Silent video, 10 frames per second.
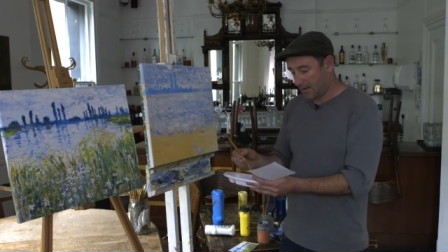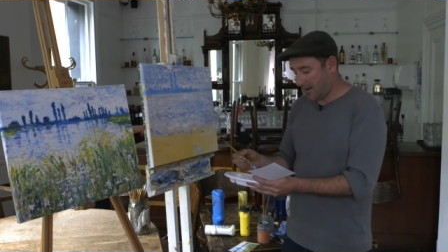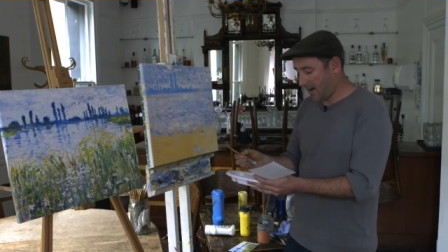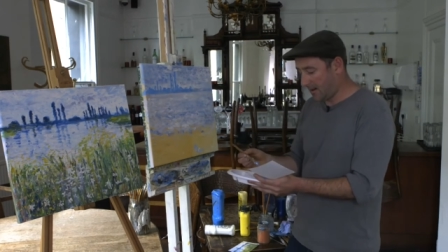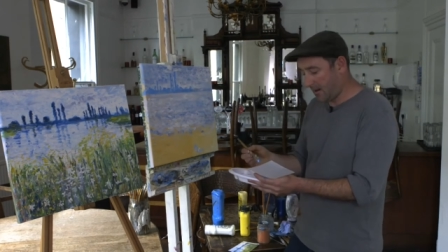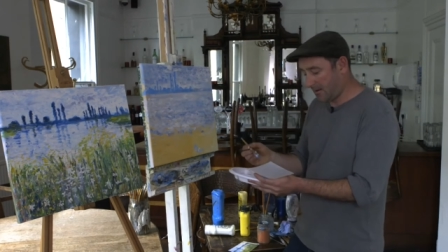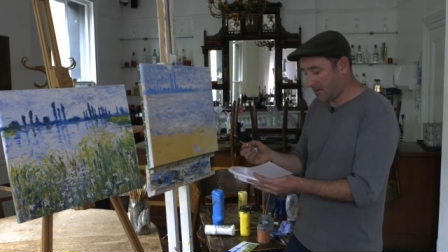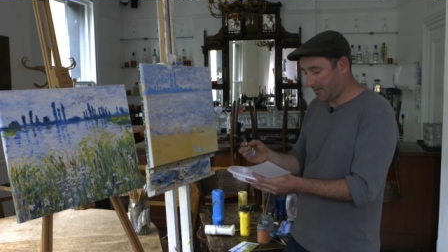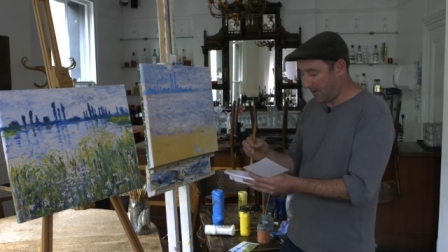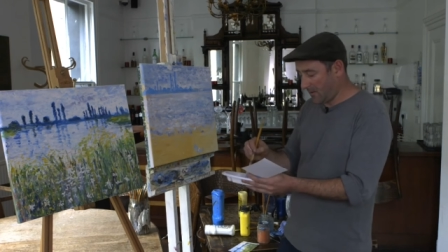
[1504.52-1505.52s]
Okay, and then
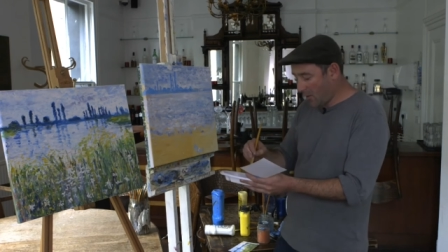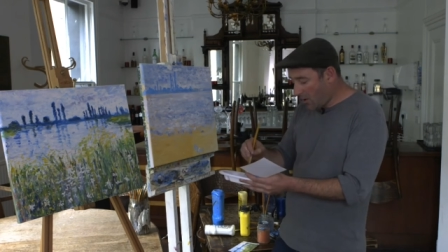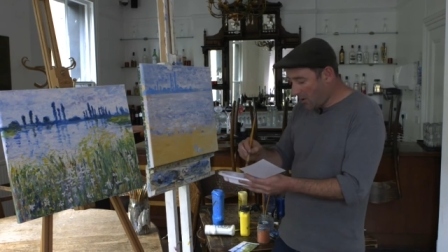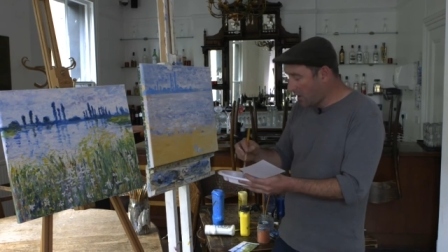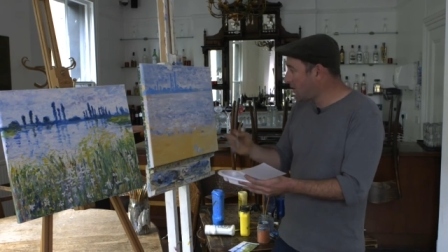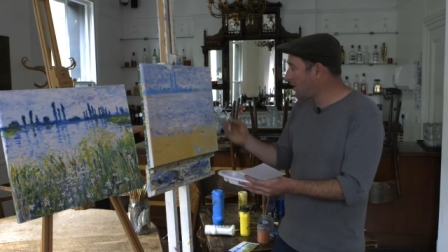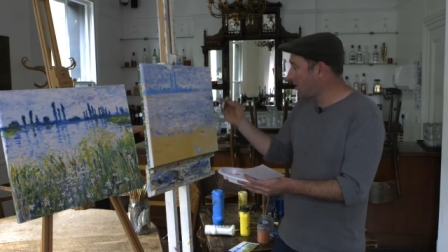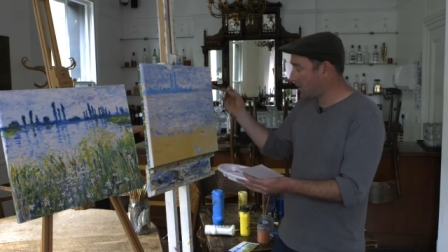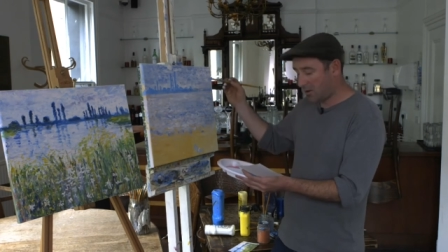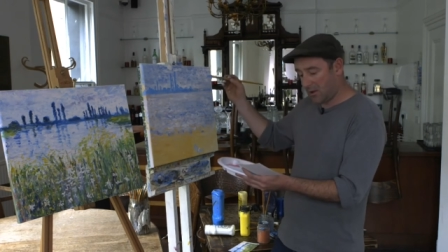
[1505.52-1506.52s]
there's a few
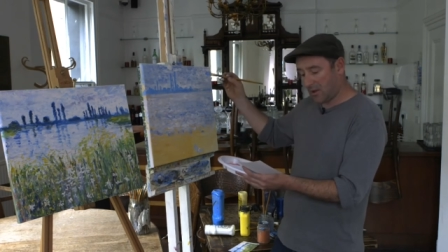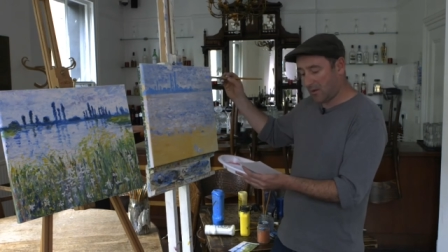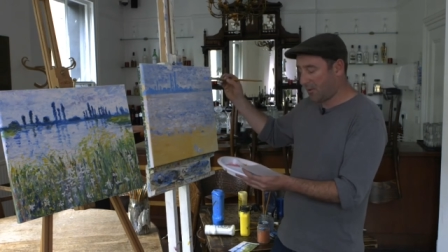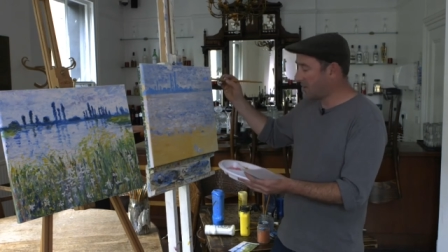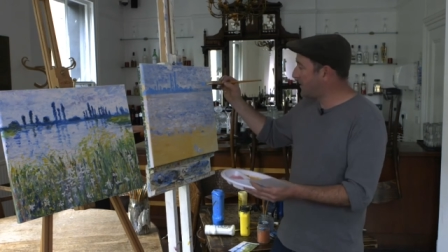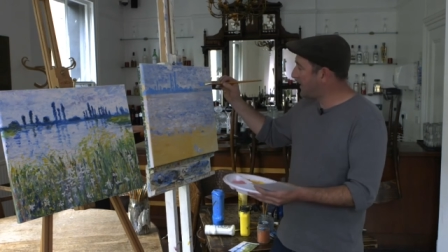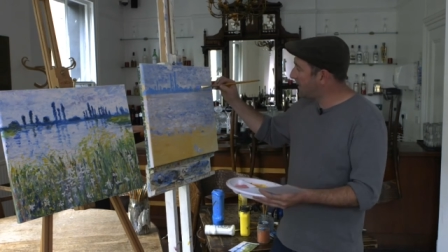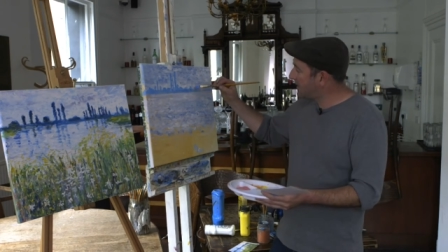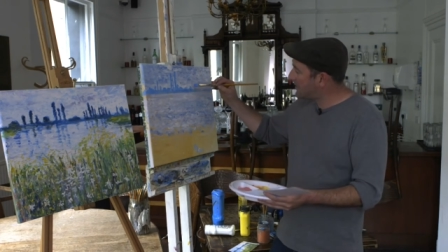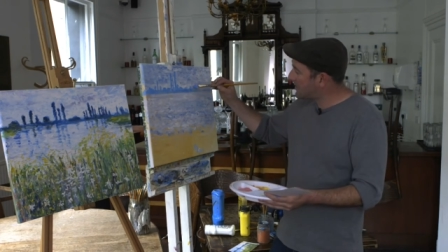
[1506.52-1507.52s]
more. You can put as many
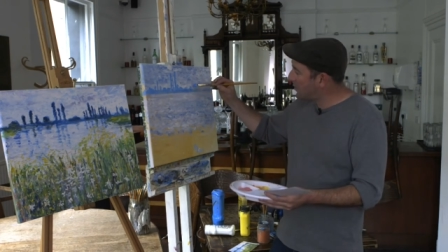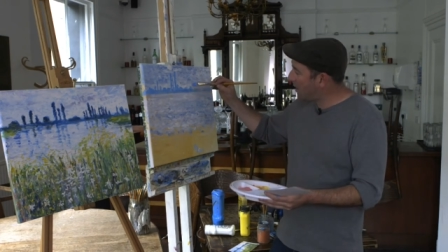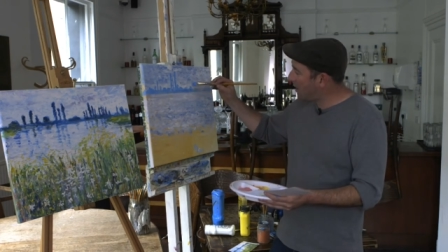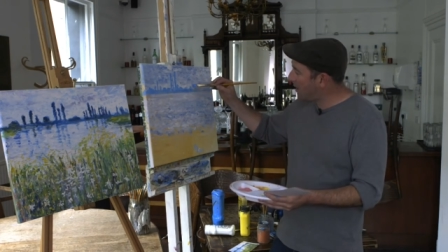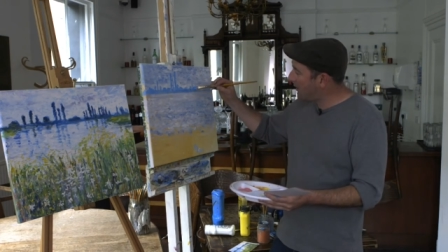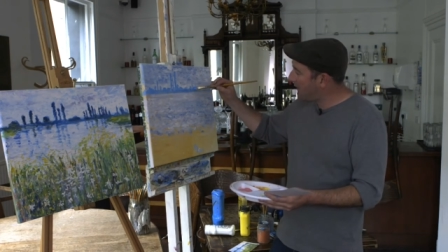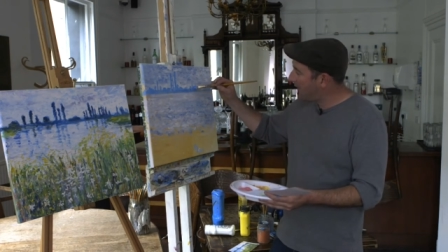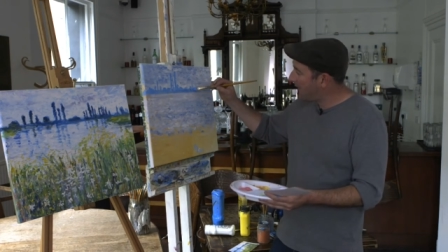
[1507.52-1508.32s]
in as you want.